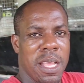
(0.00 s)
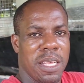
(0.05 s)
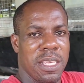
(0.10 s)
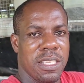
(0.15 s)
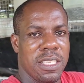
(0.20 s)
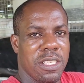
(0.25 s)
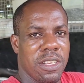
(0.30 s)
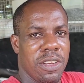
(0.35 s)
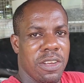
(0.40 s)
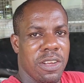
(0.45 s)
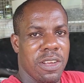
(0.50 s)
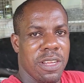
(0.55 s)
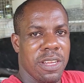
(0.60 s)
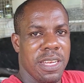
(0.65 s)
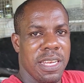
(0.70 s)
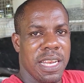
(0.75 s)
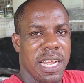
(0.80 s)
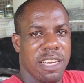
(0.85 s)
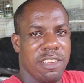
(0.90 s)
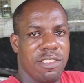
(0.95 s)
So
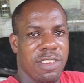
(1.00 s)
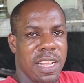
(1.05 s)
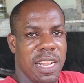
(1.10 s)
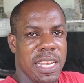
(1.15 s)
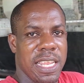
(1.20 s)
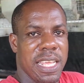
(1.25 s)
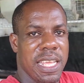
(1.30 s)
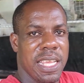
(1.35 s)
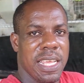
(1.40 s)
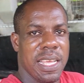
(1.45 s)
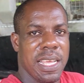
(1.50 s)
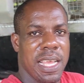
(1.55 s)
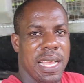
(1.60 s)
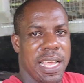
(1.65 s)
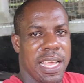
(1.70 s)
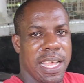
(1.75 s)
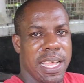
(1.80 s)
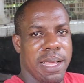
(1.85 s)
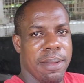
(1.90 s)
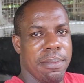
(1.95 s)
naturally,
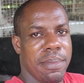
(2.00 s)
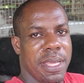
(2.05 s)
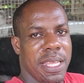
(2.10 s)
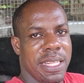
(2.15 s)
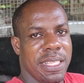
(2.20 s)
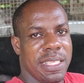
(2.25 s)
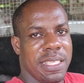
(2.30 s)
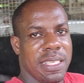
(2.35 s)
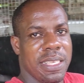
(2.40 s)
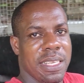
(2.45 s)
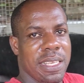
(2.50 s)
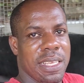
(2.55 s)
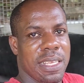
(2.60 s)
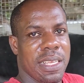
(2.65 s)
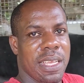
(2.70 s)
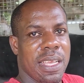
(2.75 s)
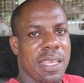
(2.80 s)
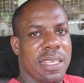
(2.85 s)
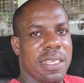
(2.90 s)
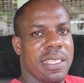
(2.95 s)
it
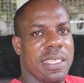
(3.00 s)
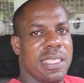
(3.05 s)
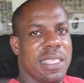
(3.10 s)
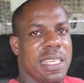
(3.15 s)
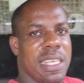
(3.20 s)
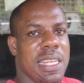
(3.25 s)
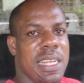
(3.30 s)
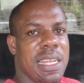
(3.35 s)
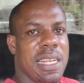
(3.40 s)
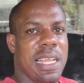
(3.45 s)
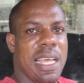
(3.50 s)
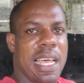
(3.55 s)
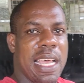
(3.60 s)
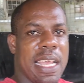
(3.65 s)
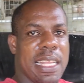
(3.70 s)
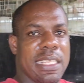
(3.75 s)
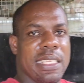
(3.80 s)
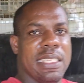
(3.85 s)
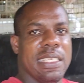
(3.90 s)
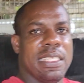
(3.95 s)
still
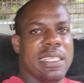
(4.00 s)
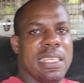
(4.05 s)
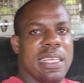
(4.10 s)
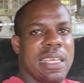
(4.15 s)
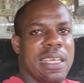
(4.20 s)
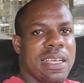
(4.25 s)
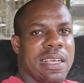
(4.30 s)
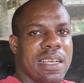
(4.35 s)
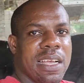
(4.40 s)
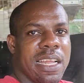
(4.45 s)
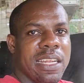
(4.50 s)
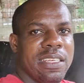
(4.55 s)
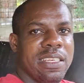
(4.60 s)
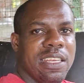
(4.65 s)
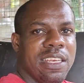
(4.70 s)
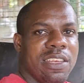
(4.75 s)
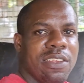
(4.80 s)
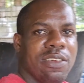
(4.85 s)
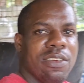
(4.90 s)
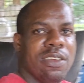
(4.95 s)
has
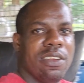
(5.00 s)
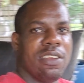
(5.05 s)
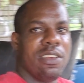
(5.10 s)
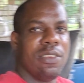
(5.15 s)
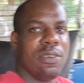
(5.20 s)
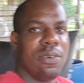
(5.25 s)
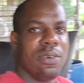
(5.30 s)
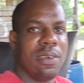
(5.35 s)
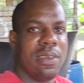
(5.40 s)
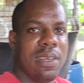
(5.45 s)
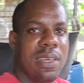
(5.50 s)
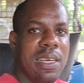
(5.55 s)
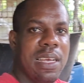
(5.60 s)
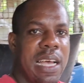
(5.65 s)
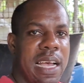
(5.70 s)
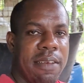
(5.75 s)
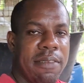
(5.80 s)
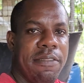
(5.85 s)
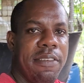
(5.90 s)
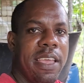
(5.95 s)
continued to
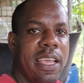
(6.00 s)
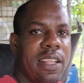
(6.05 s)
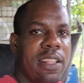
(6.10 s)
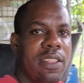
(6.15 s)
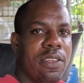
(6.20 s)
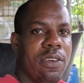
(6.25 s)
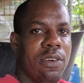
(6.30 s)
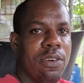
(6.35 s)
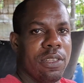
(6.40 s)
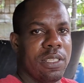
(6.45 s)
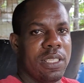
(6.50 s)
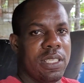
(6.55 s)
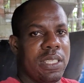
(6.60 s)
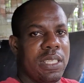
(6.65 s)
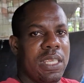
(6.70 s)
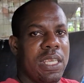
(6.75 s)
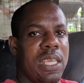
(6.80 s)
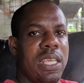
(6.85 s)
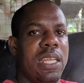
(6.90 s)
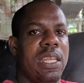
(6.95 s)
affect
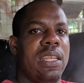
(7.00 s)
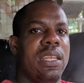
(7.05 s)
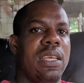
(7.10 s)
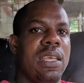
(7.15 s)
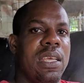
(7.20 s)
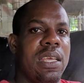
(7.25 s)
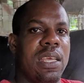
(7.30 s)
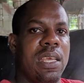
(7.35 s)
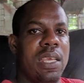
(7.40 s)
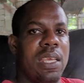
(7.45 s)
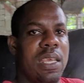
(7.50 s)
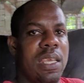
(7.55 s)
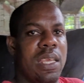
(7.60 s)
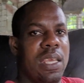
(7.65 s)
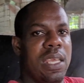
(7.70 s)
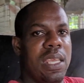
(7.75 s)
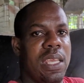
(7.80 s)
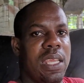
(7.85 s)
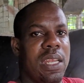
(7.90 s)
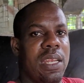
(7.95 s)
us in
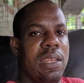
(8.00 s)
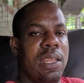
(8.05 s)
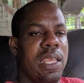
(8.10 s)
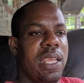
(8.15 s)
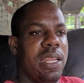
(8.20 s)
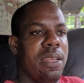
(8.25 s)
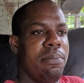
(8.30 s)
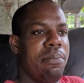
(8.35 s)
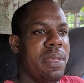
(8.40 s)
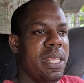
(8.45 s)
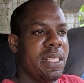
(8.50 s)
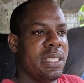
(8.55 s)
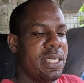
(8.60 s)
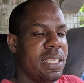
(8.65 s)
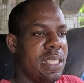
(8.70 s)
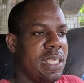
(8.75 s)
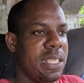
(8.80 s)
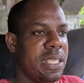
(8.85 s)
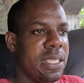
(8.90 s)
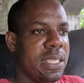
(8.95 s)

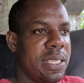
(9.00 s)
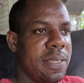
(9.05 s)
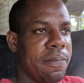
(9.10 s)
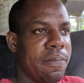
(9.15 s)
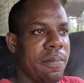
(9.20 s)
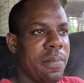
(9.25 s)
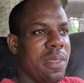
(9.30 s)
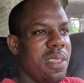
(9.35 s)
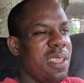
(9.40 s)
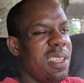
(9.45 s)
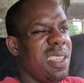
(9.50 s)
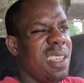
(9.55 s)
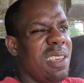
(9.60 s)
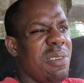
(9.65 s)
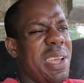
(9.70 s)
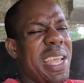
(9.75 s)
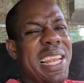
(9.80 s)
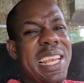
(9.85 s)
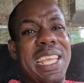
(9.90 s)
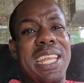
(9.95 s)
business.
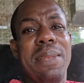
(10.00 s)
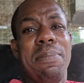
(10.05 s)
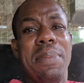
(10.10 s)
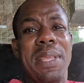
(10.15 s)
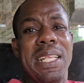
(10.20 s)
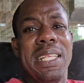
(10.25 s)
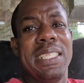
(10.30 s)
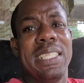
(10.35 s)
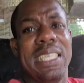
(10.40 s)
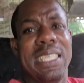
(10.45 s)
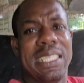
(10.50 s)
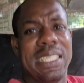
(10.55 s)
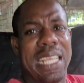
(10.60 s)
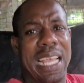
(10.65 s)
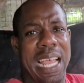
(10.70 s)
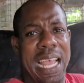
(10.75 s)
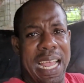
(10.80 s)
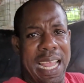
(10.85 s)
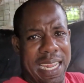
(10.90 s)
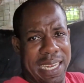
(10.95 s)
Well, in
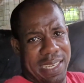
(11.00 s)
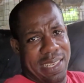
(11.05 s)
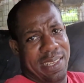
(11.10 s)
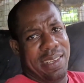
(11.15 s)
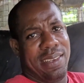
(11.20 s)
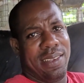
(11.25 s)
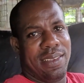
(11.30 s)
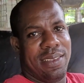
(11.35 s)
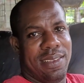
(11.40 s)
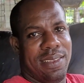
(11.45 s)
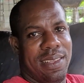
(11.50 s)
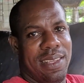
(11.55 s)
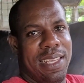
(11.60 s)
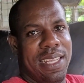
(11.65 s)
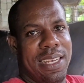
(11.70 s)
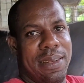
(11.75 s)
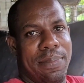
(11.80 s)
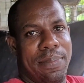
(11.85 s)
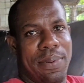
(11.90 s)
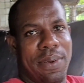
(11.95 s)
business and
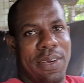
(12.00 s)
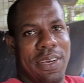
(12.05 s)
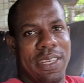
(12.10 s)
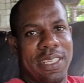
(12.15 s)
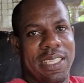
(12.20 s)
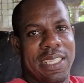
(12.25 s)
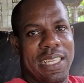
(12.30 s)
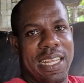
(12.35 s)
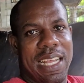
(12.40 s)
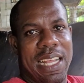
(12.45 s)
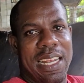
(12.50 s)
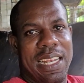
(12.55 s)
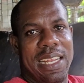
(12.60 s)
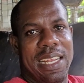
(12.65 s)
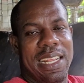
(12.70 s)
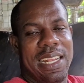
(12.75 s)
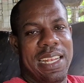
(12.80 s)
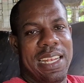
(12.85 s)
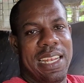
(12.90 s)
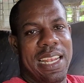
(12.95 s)
in
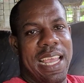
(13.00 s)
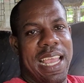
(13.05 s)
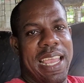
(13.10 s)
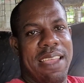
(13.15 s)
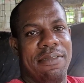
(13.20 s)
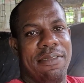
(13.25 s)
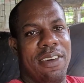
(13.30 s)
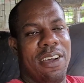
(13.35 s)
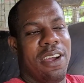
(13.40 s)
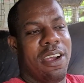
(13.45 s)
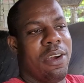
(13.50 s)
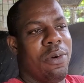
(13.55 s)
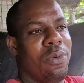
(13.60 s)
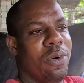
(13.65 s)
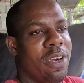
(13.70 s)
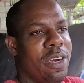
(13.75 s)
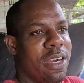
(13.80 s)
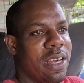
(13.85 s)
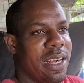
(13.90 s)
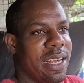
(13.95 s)
personal life or
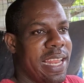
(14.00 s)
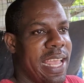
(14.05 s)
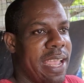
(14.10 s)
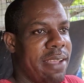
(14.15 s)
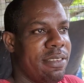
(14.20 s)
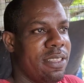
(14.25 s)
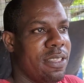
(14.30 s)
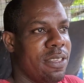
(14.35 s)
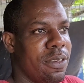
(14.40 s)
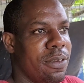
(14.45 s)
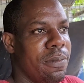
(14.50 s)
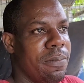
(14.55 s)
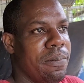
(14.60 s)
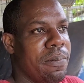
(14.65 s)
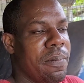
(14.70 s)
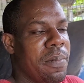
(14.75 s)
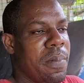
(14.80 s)
work life. So,